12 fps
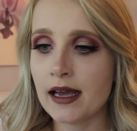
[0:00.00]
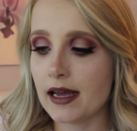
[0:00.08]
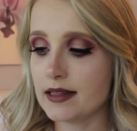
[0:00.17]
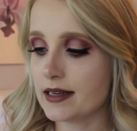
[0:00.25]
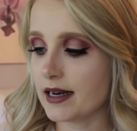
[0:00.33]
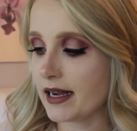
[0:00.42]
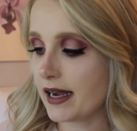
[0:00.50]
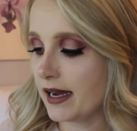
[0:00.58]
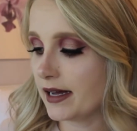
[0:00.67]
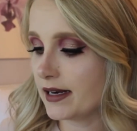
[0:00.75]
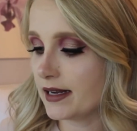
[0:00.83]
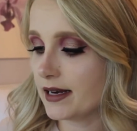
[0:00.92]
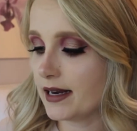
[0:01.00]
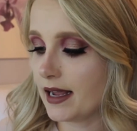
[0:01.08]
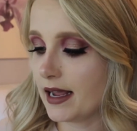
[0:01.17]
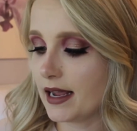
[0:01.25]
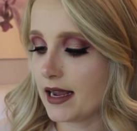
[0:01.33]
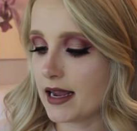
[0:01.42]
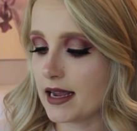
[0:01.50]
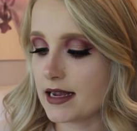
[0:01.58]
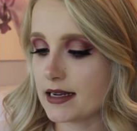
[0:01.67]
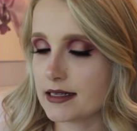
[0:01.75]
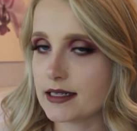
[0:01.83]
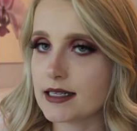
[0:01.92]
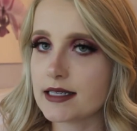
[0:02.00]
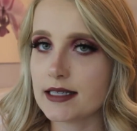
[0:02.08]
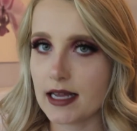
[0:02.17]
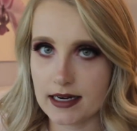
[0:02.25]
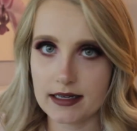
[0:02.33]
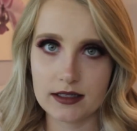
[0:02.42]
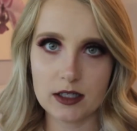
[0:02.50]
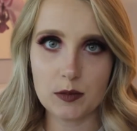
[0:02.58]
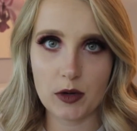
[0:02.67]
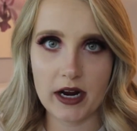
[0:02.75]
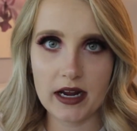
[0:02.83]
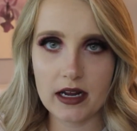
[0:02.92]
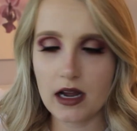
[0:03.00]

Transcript: and then I added a setting spray.